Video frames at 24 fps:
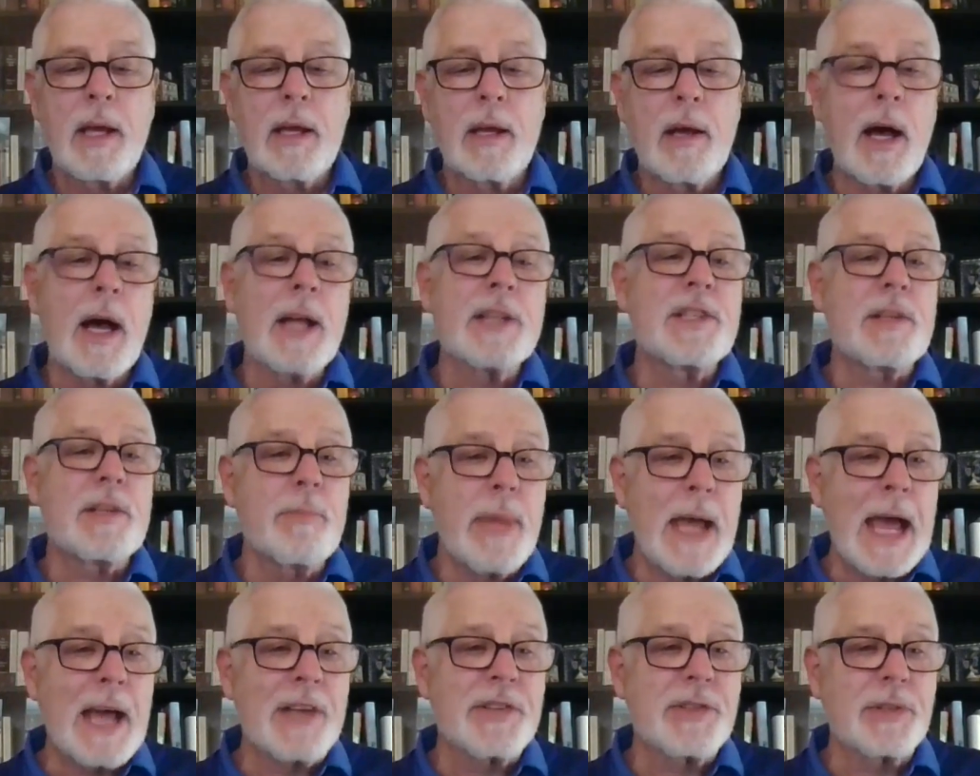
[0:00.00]
God's
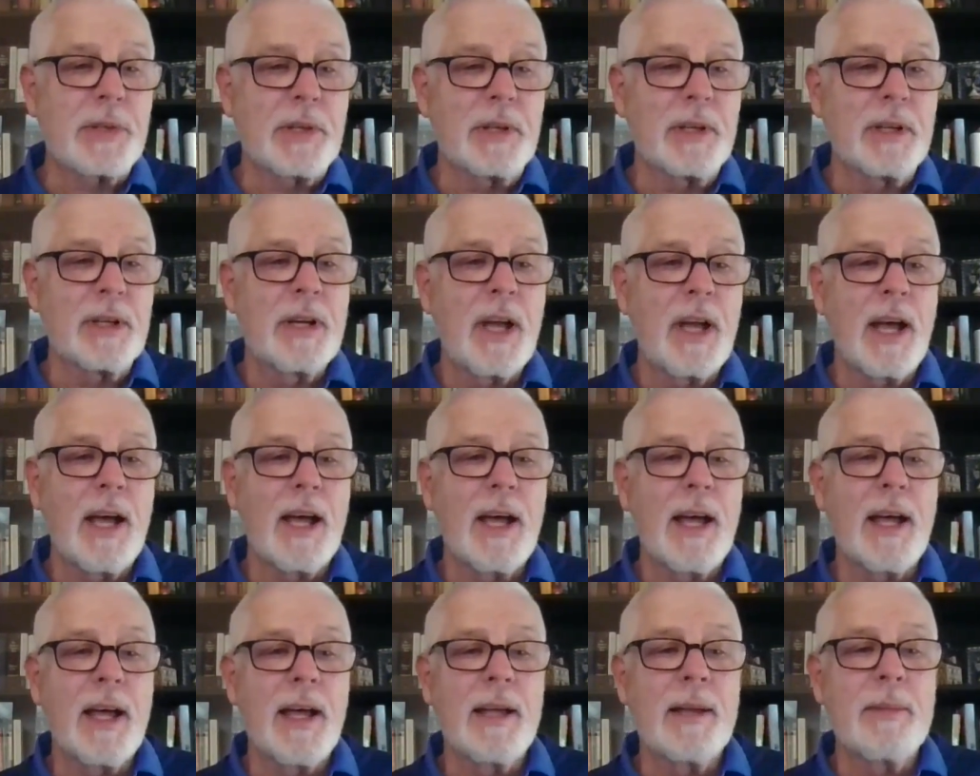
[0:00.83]
ambassador
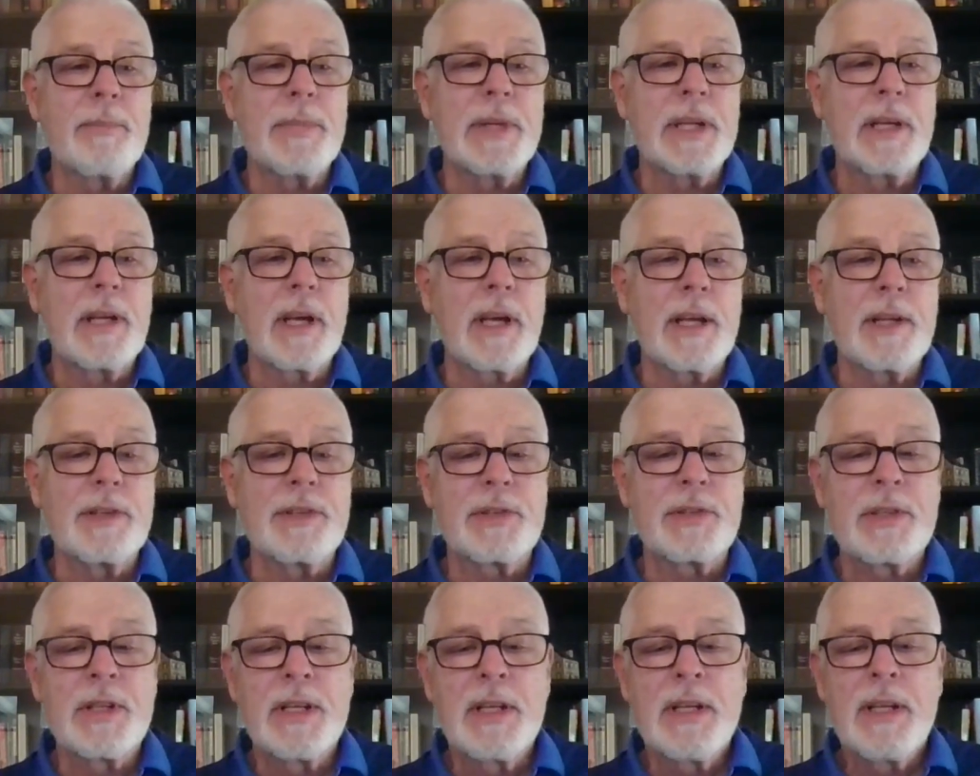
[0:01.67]

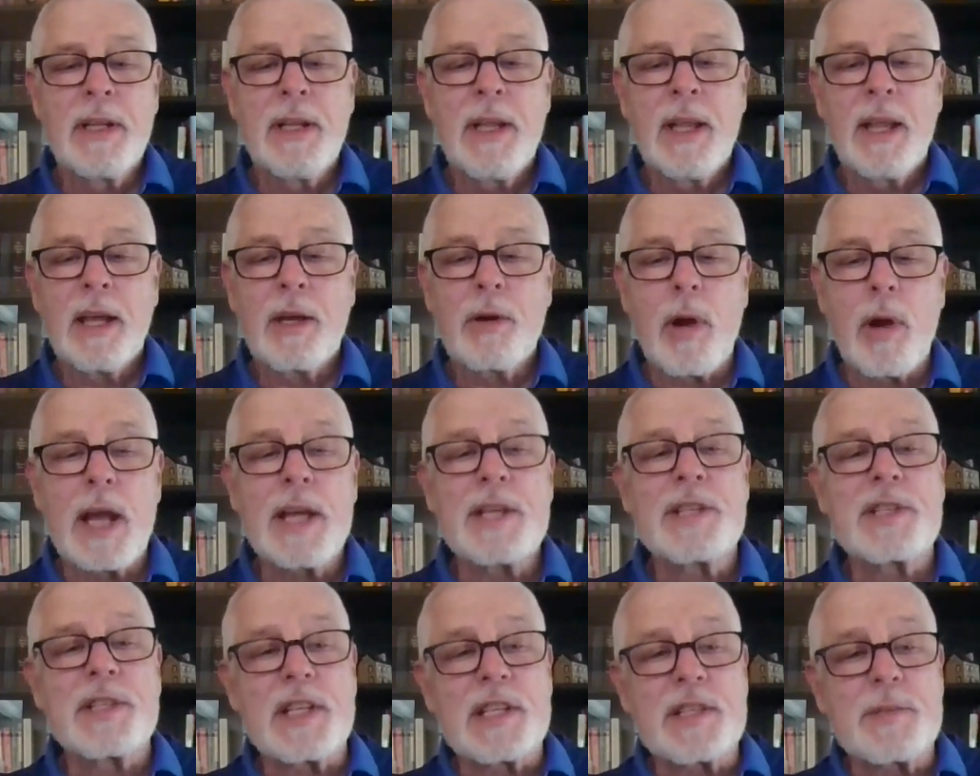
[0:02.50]
because
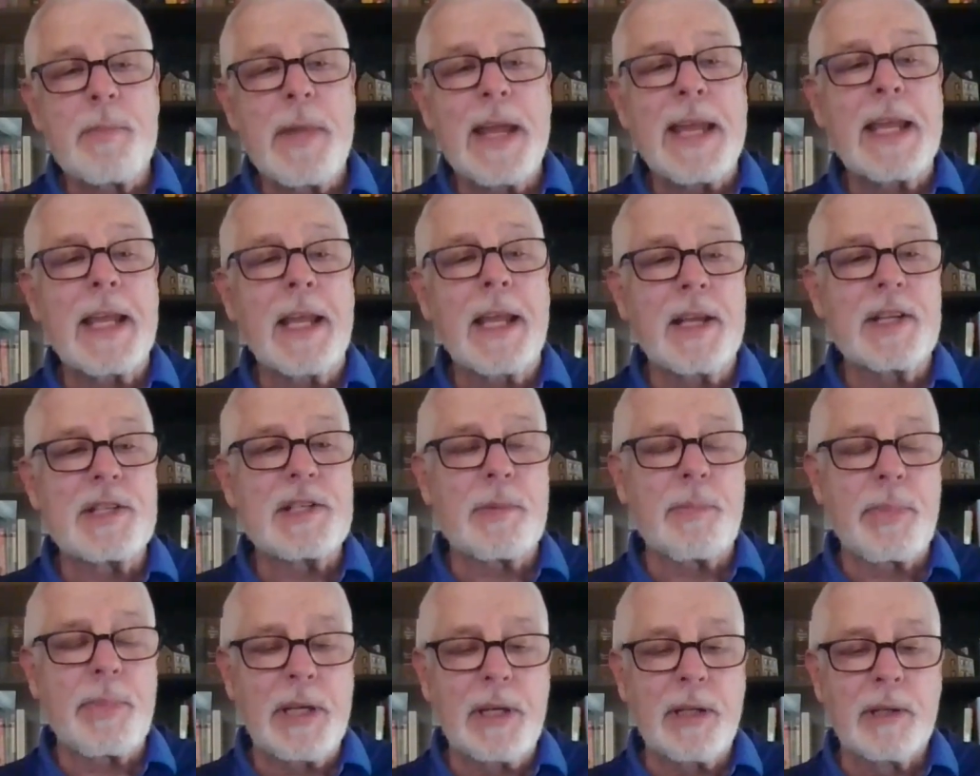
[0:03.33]
Christ is making his
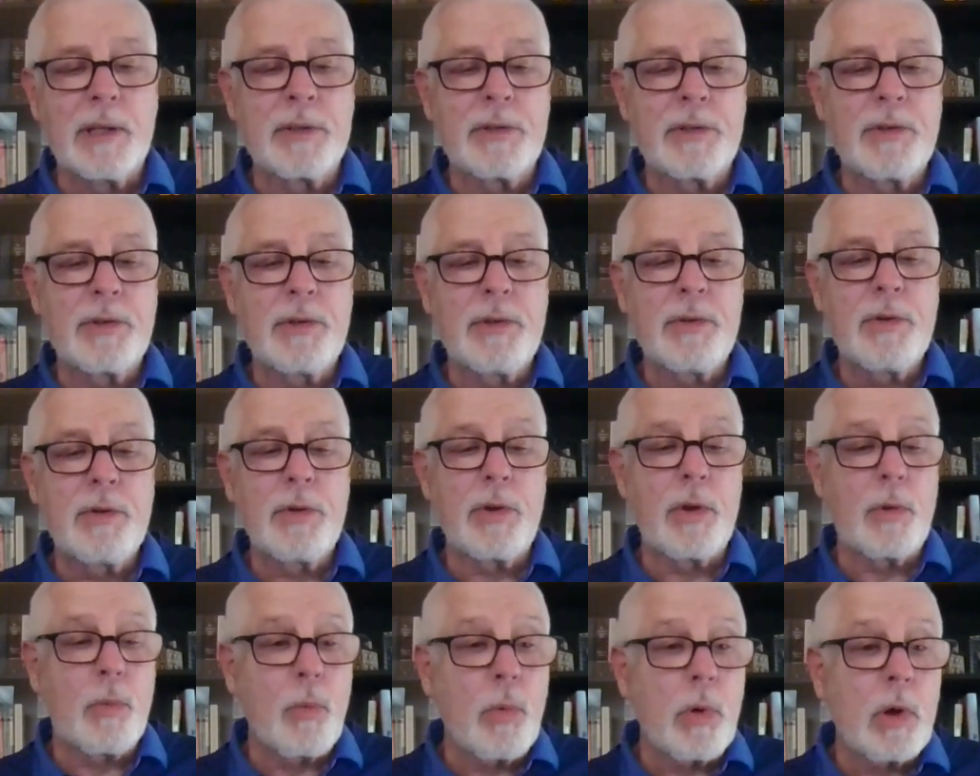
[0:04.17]
appeal
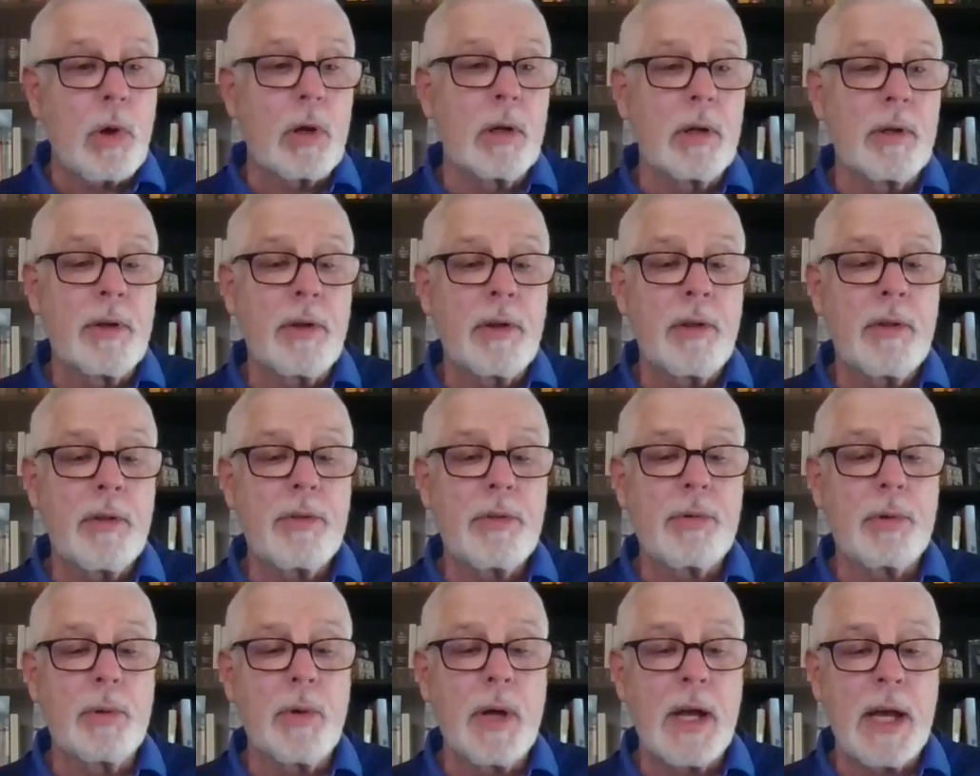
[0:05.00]
to the world
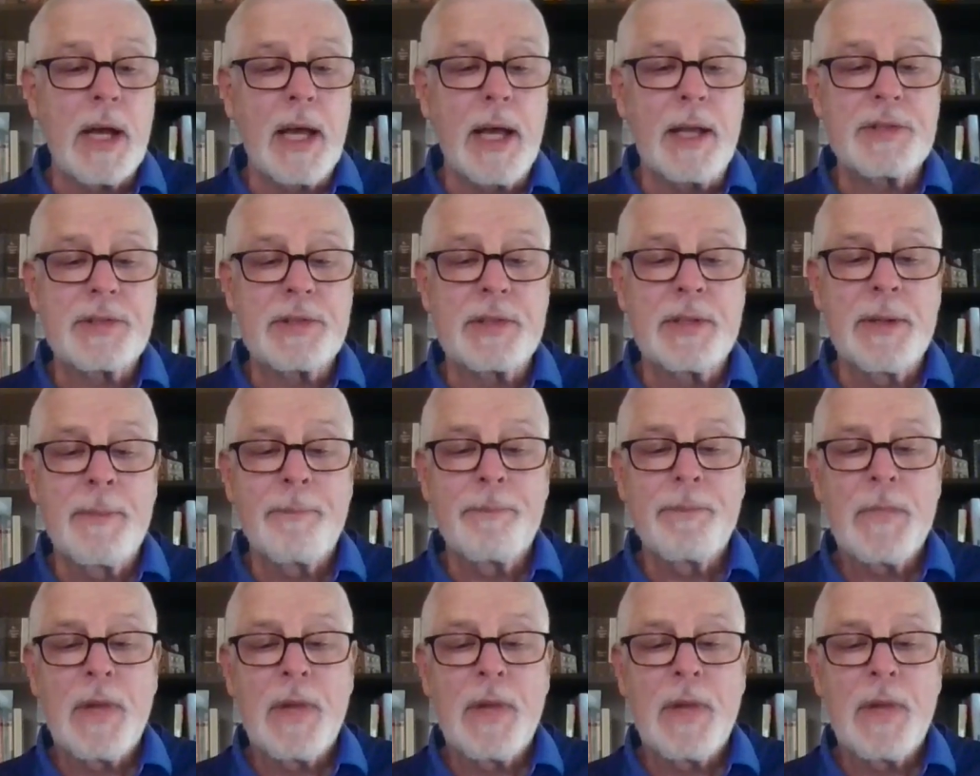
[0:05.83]
through us.